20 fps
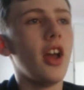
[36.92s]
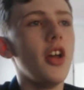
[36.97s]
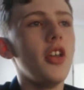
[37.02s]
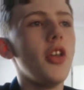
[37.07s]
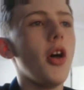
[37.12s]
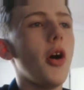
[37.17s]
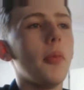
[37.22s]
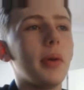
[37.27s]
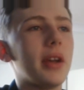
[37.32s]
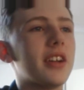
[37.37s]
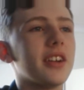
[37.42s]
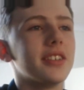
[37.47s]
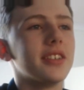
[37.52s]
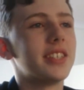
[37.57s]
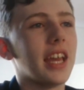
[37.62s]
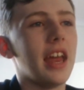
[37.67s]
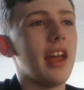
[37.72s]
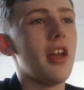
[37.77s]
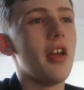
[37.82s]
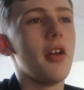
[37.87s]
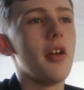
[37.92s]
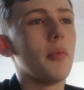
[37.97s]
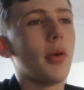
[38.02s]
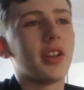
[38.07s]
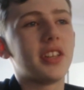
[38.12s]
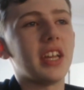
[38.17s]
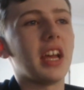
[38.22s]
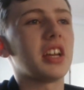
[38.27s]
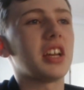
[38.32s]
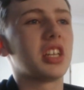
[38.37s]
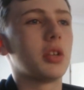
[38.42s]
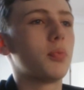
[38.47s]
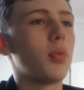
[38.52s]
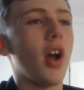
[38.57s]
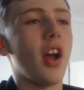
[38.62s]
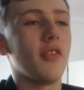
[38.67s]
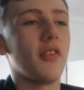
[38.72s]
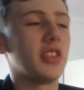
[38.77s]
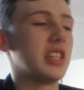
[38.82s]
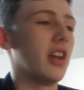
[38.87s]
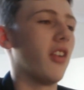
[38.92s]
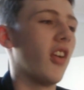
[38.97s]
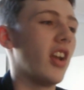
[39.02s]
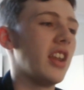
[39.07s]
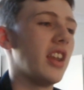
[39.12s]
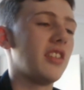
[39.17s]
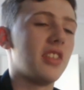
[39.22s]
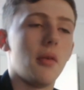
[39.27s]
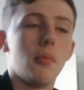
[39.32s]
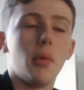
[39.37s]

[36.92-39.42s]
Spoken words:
Not because it protects his privacy or anything,